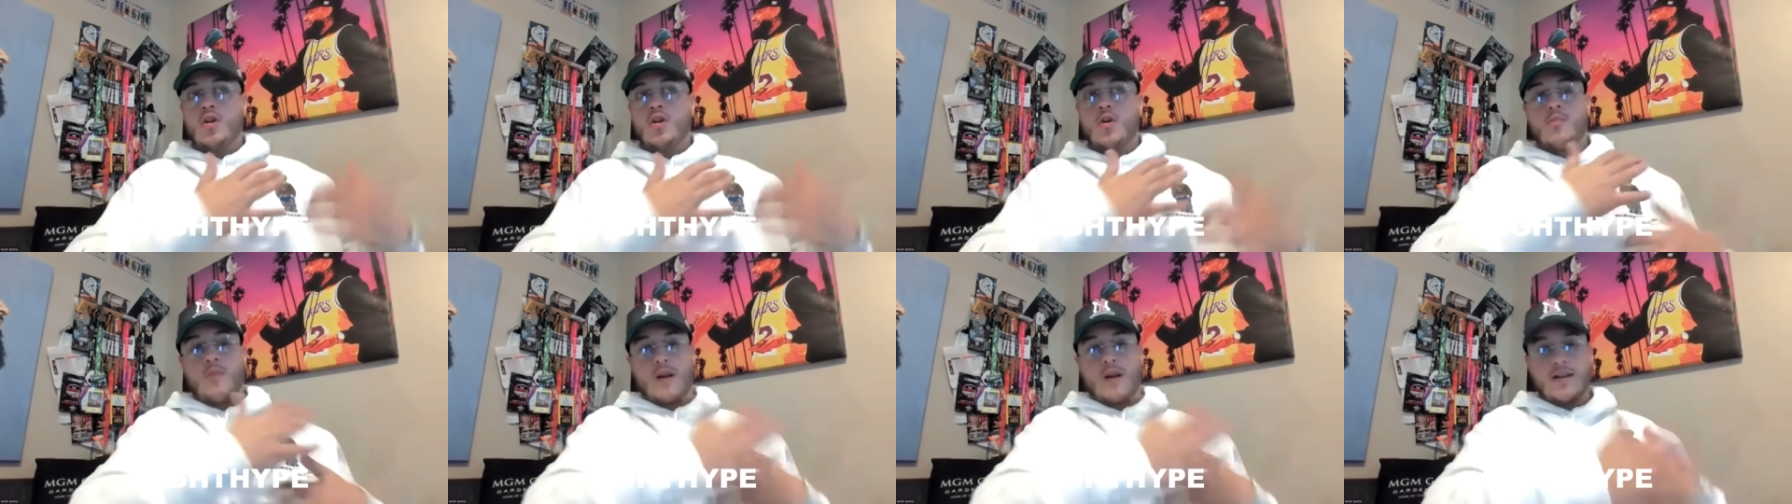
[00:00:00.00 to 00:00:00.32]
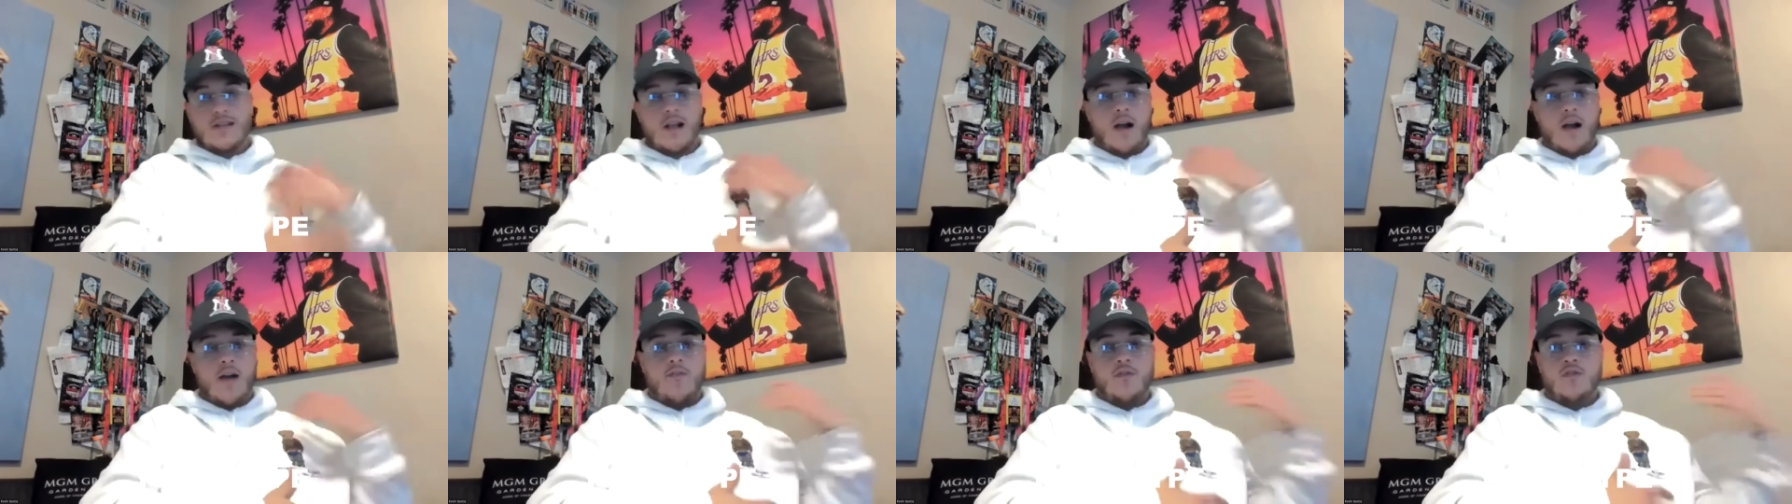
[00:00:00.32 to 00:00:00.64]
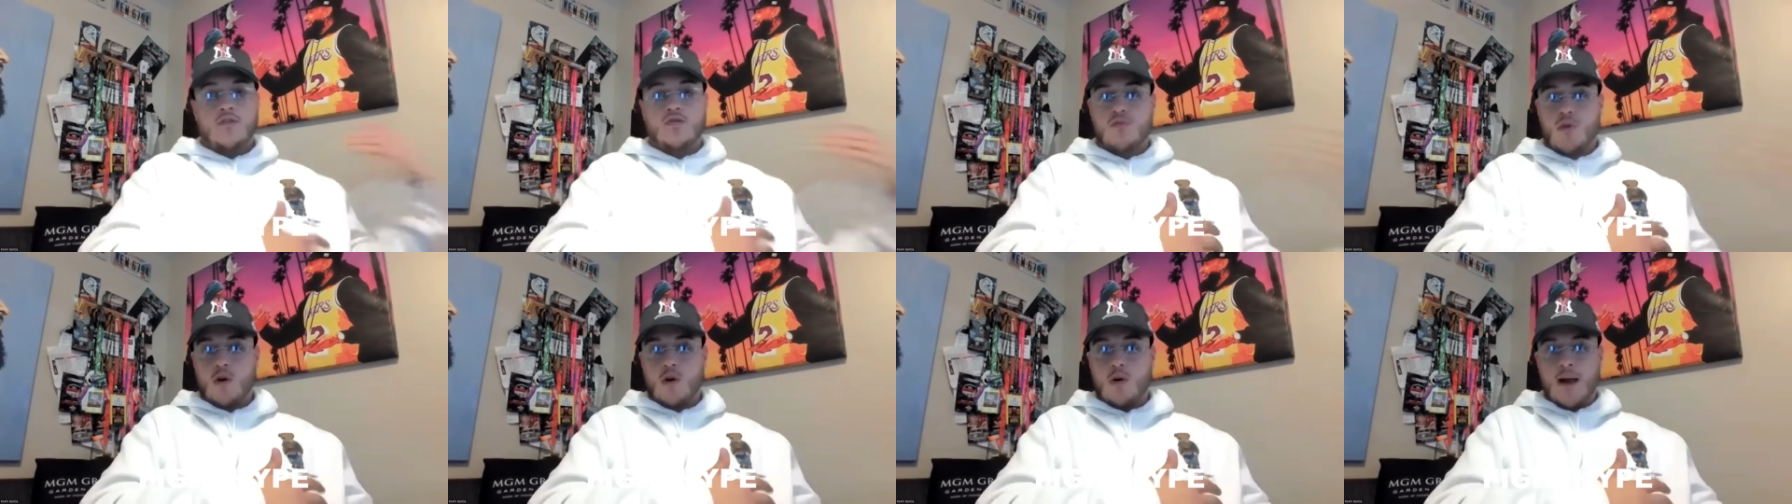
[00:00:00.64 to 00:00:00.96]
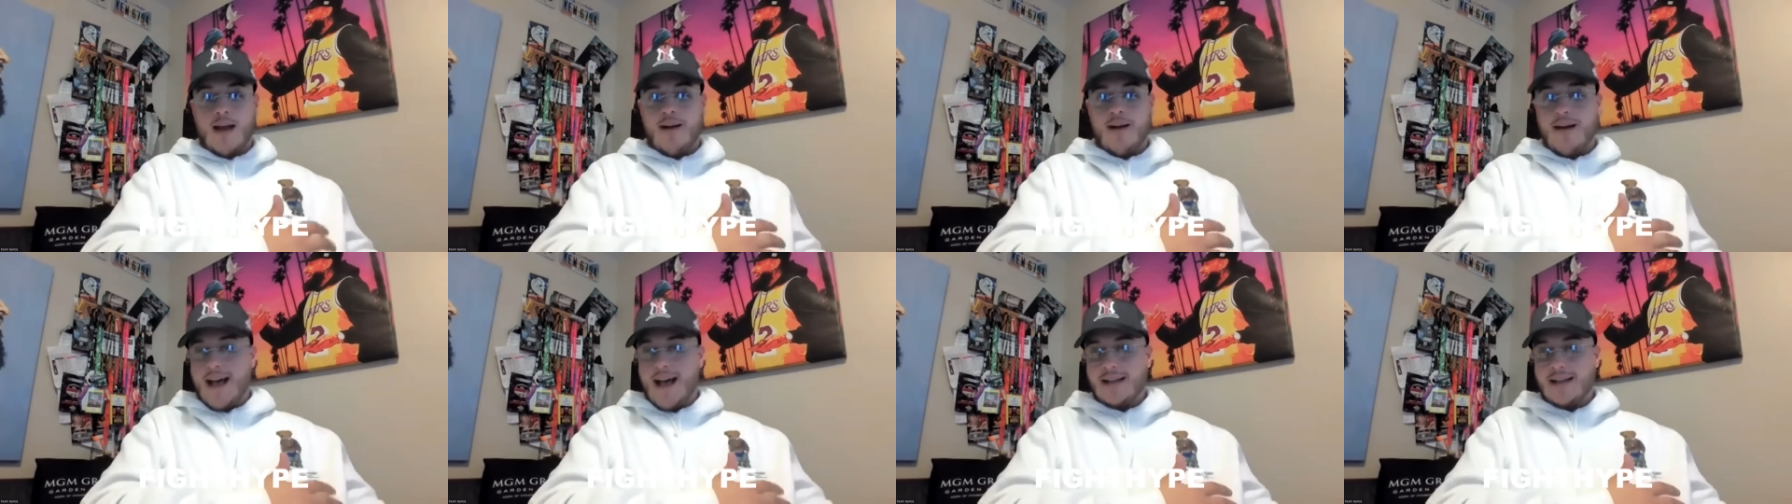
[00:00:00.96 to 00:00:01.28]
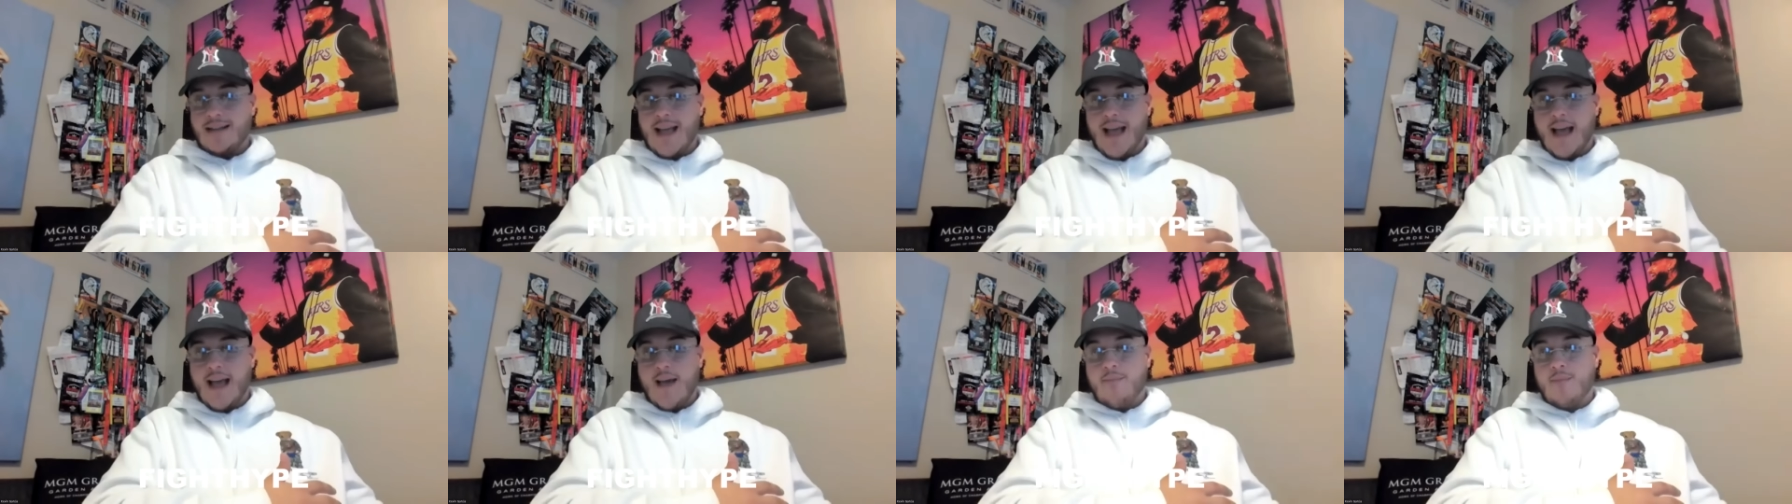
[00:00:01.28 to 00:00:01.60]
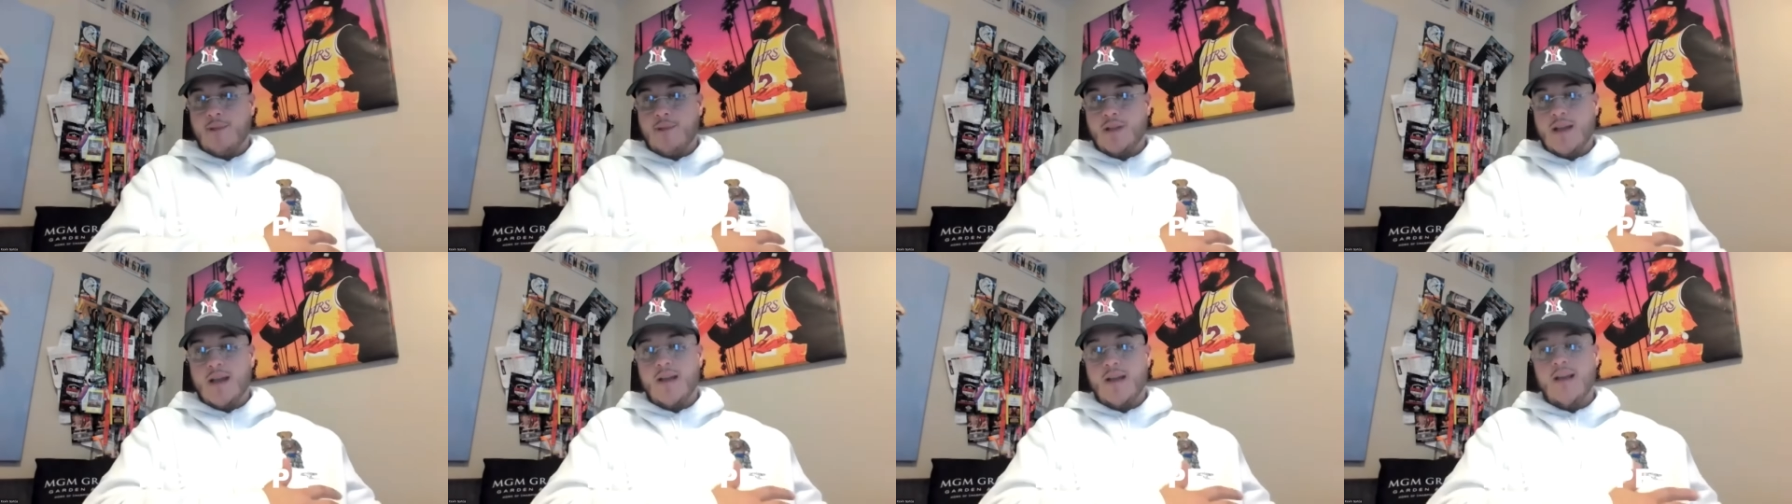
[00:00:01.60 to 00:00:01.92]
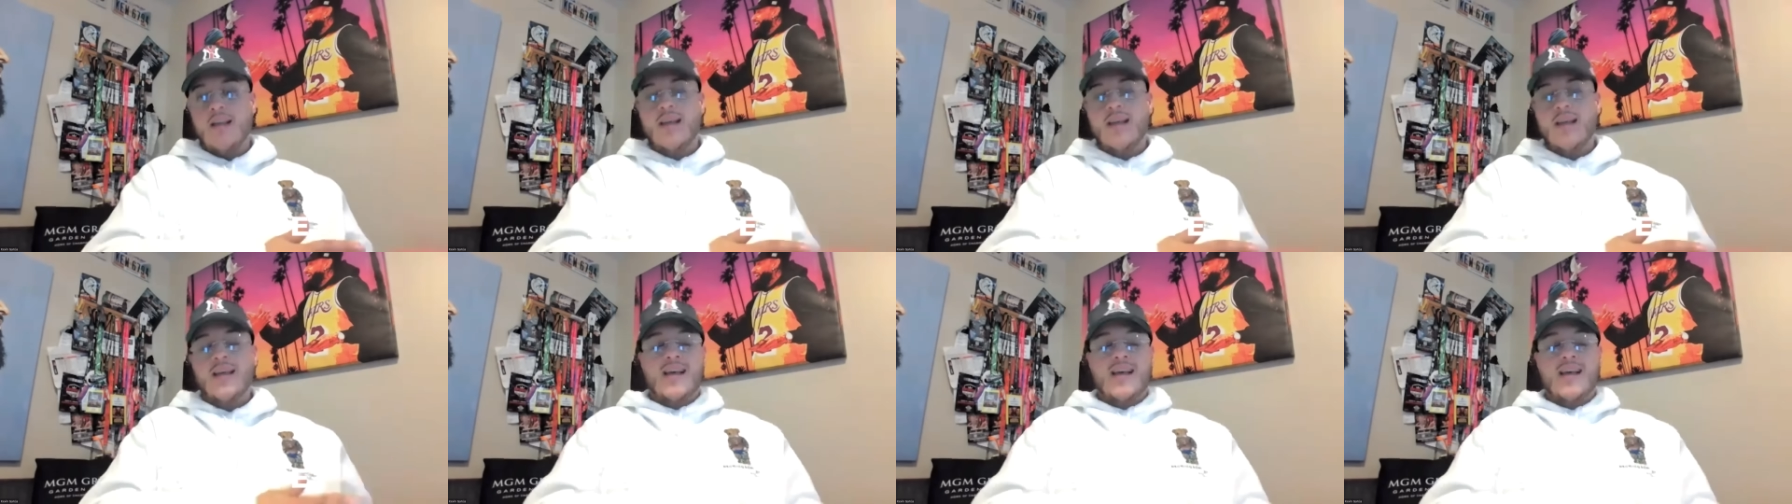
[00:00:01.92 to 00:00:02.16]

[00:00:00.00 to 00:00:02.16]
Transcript: You know, press conference rollout hasn't happened yet.